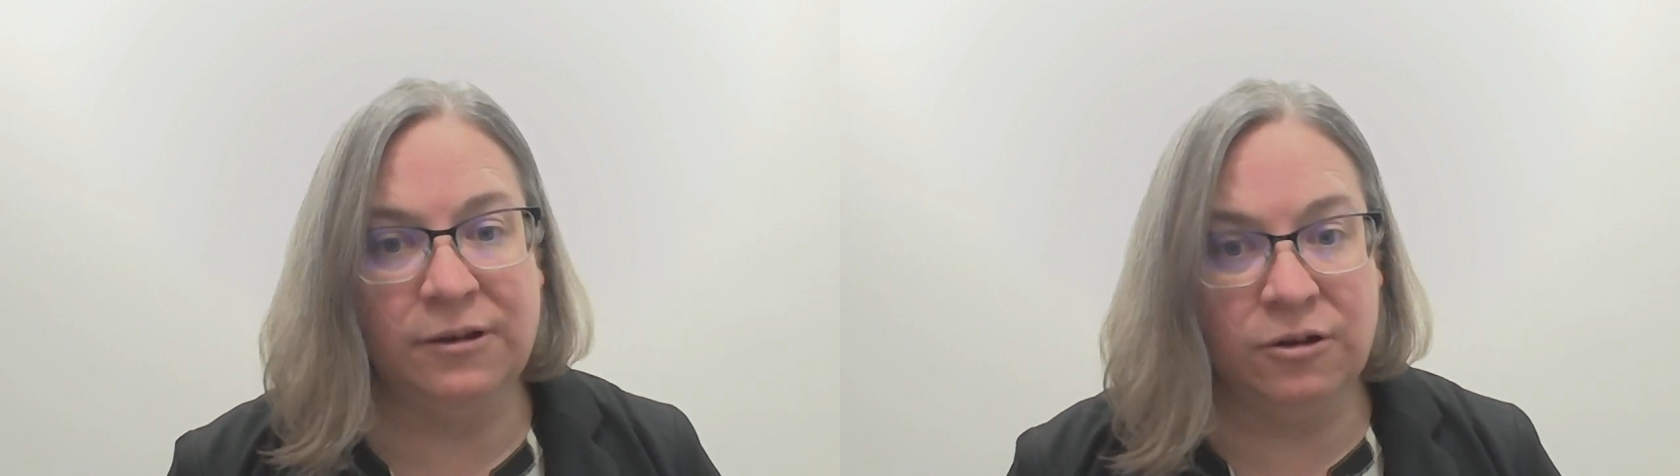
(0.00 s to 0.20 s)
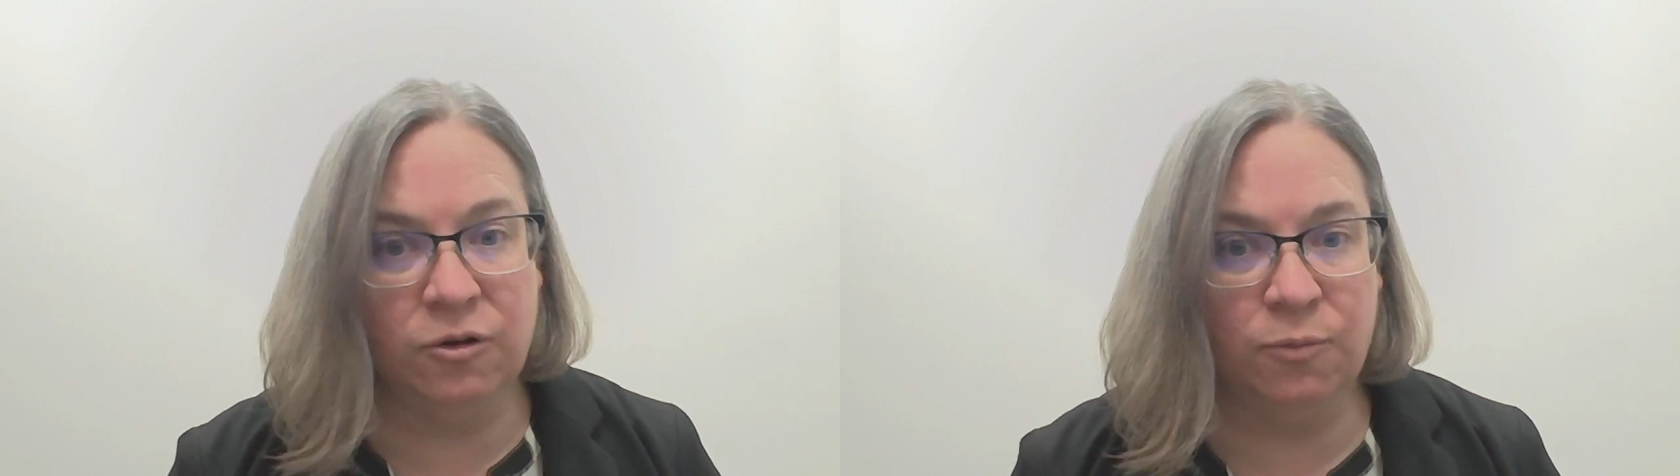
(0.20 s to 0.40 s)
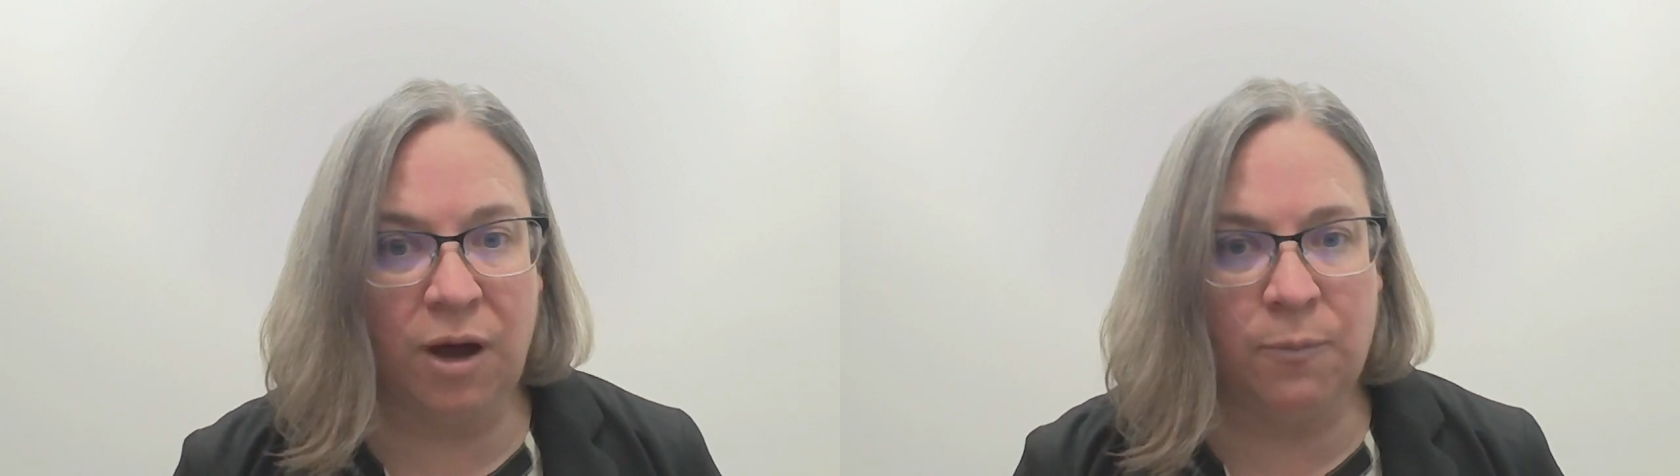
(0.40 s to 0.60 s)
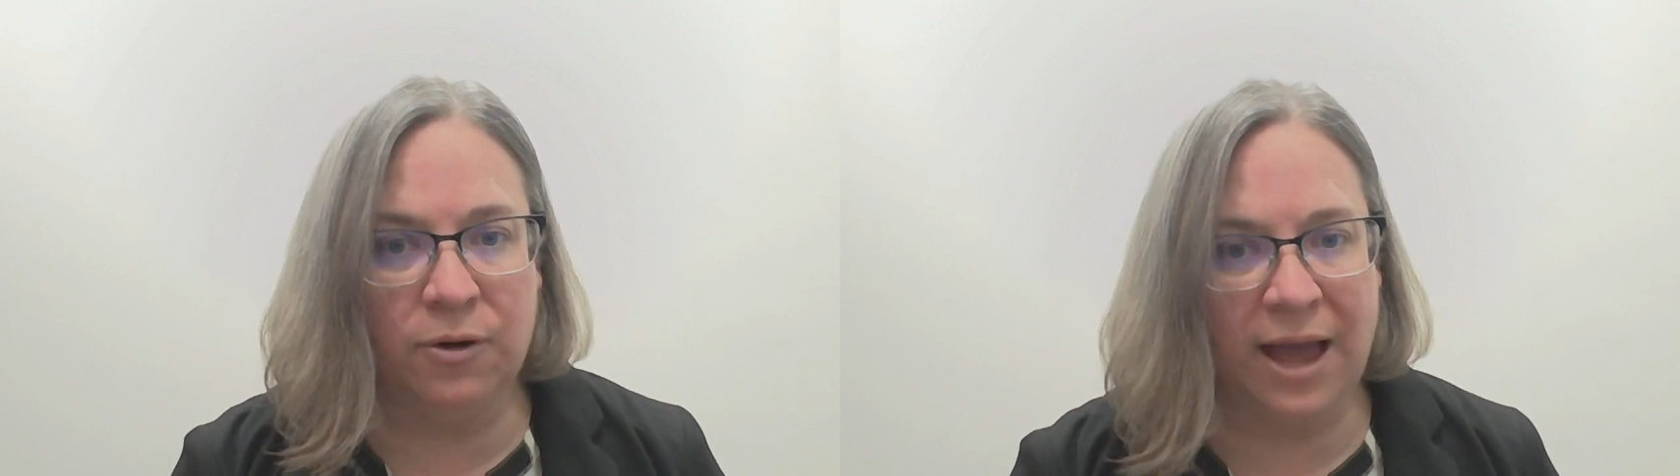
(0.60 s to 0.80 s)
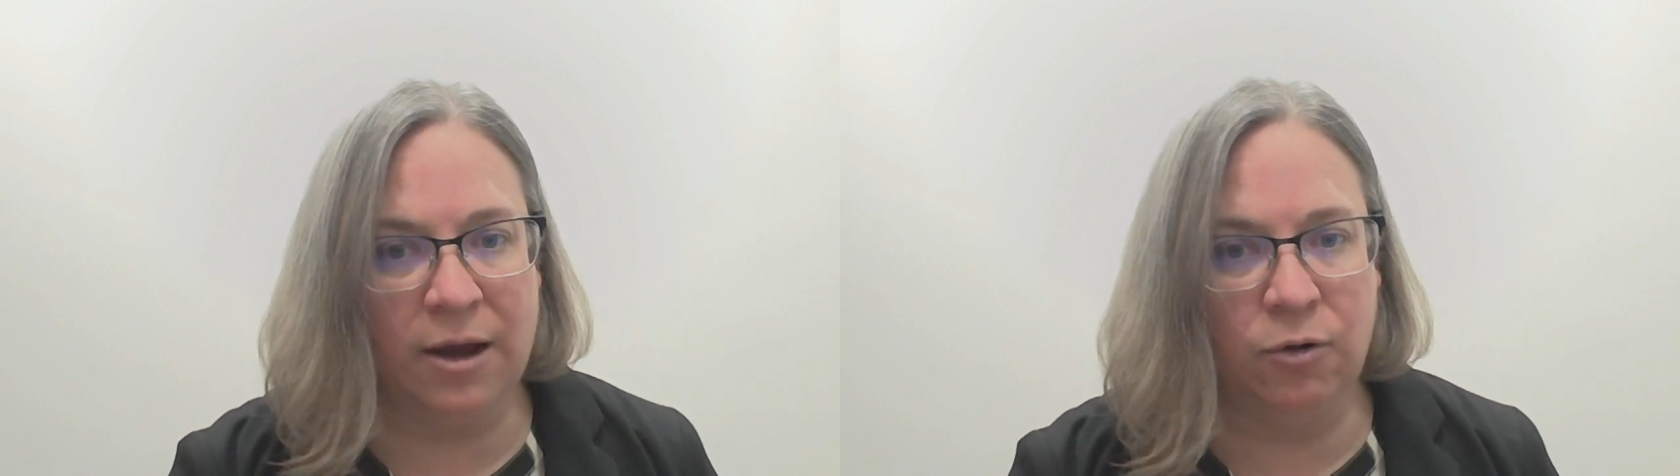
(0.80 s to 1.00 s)
into their
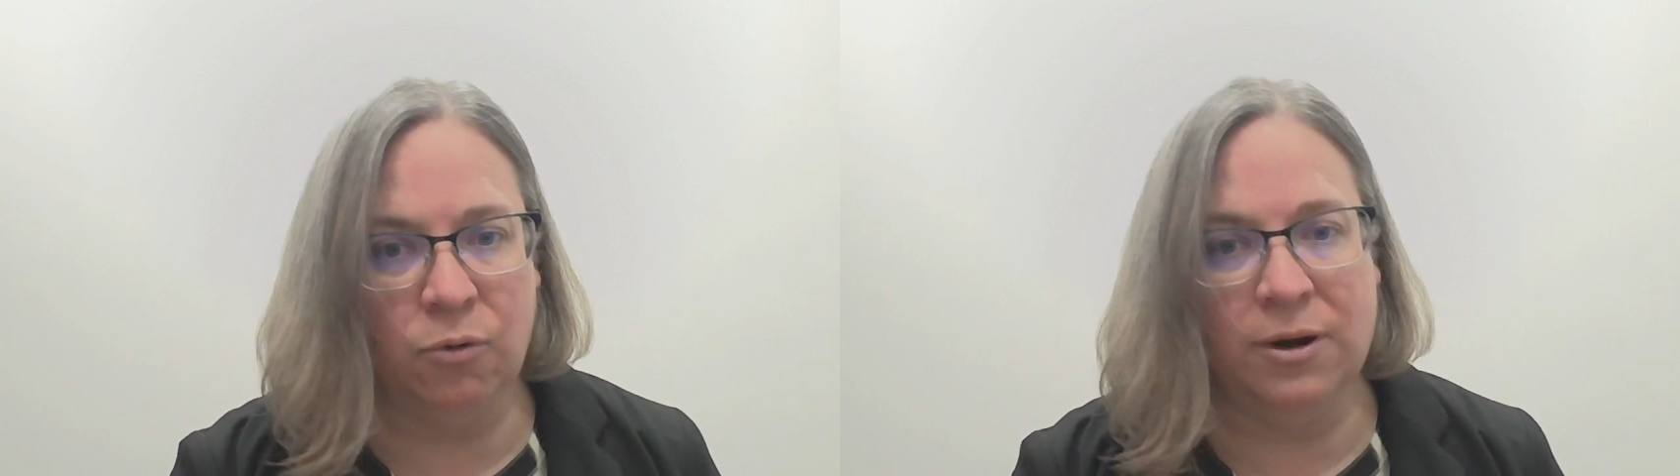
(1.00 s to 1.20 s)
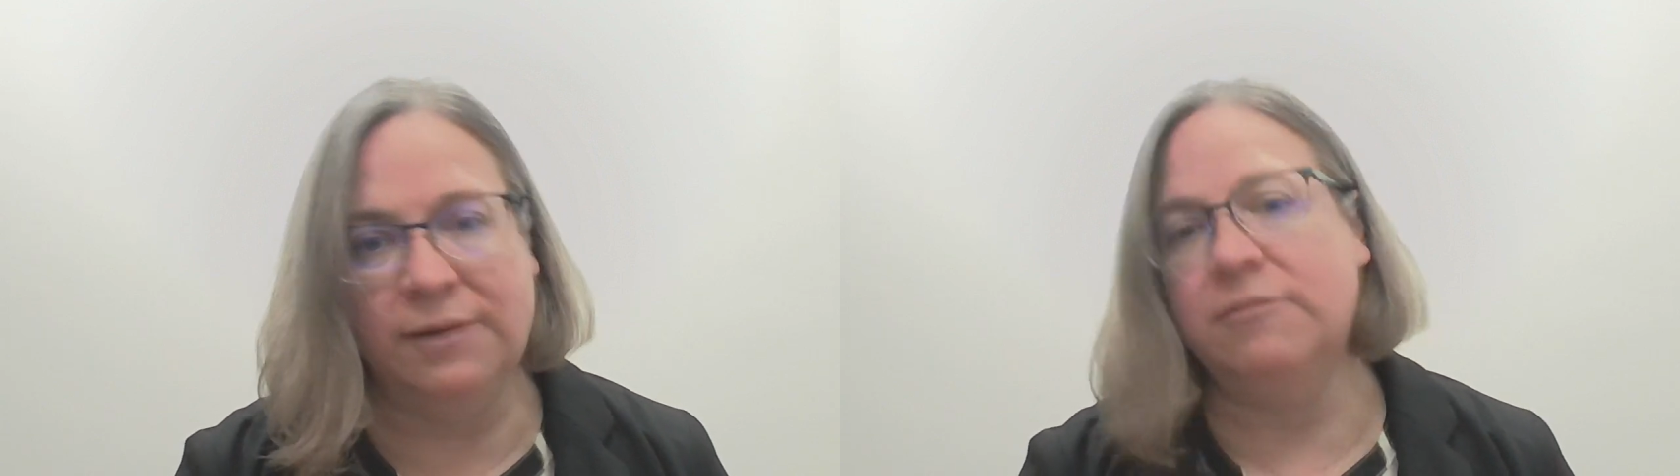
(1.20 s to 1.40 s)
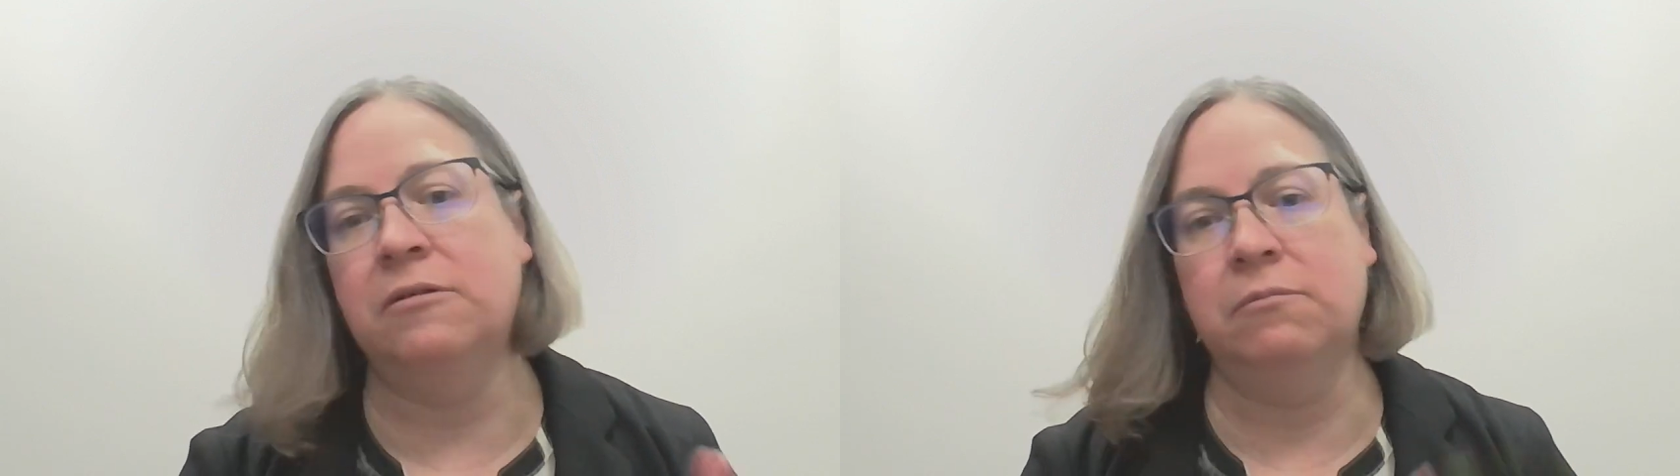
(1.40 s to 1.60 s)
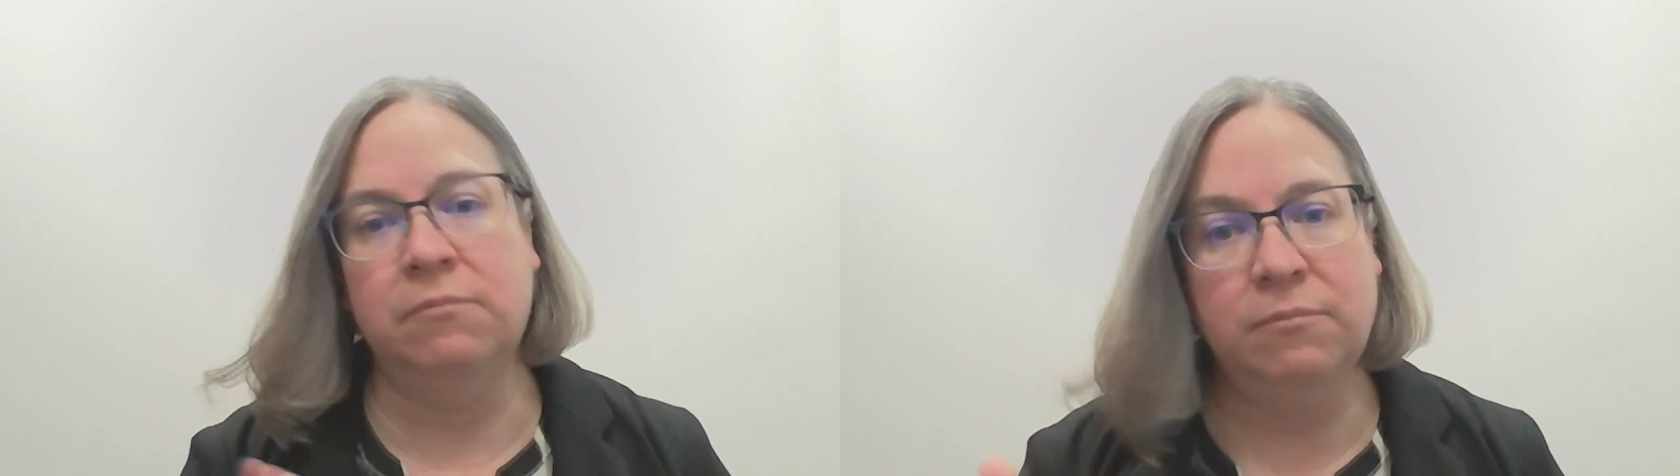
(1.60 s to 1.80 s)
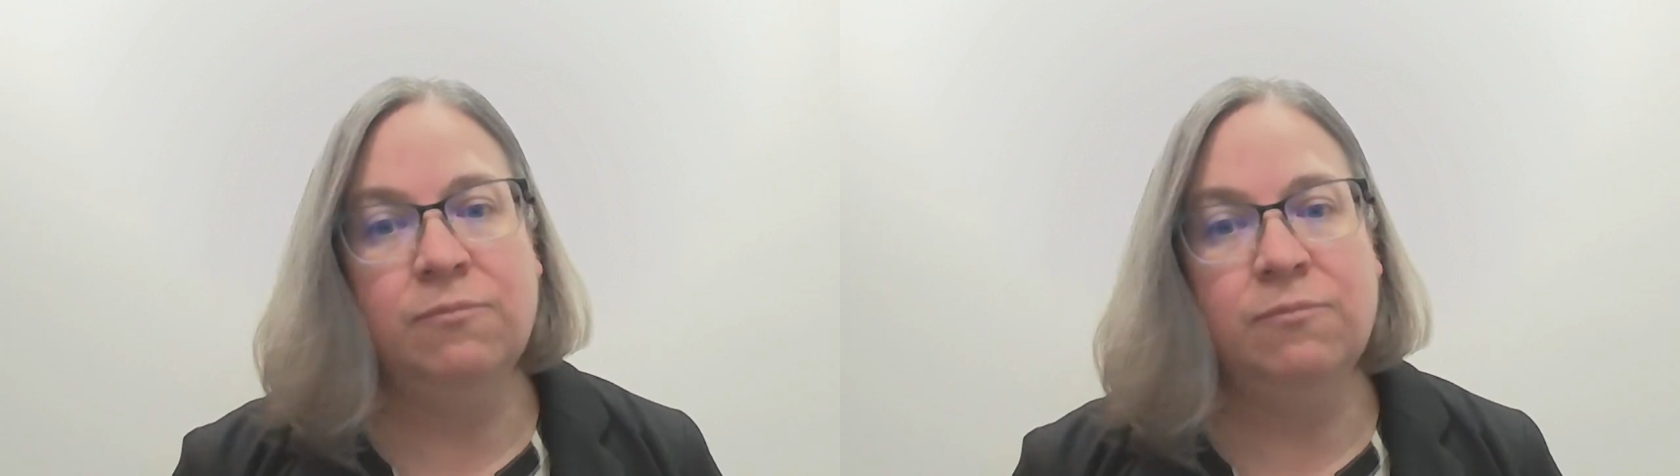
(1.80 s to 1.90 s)
proper categories